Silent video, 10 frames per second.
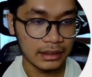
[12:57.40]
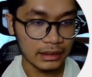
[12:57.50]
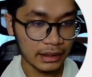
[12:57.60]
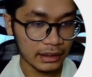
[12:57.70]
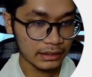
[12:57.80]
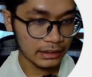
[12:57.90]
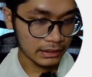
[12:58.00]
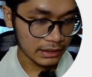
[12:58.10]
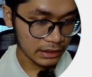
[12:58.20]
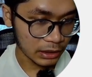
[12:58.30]

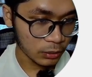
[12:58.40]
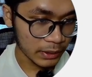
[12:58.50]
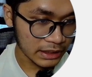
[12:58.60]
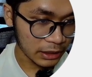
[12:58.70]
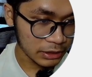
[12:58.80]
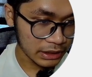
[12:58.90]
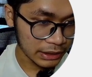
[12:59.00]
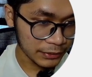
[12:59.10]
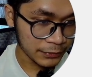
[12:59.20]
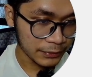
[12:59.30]
This is always
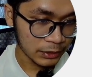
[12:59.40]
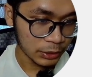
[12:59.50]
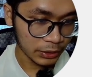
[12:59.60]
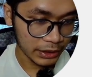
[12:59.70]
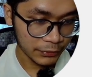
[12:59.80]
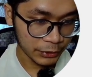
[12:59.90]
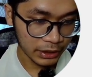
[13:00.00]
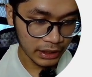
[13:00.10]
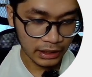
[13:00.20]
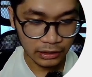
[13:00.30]
accusative. Doe für
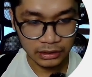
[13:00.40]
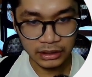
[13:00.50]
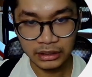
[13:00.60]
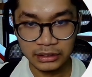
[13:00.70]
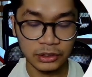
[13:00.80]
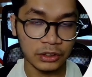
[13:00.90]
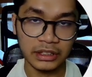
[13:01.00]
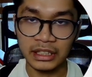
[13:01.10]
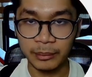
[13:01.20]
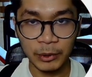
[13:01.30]
gegen einer. Don't
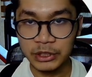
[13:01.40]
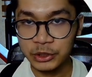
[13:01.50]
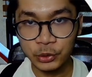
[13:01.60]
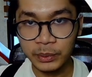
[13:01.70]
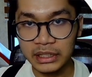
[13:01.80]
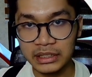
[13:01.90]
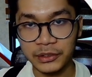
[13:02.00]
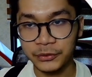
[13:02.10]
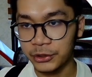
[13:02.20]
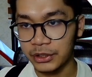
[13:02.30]
think about this too much.
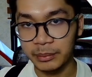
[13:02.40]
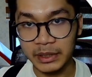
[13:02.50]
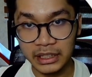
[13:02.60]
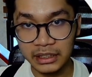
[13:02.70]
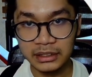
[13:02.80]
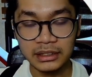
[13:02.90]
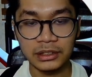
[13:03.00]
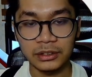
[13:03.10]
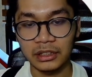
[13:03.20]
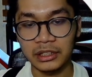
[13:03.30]
If you're a beginner,
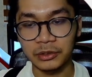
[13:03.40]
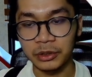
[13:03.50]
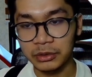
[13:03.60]
you don't need to know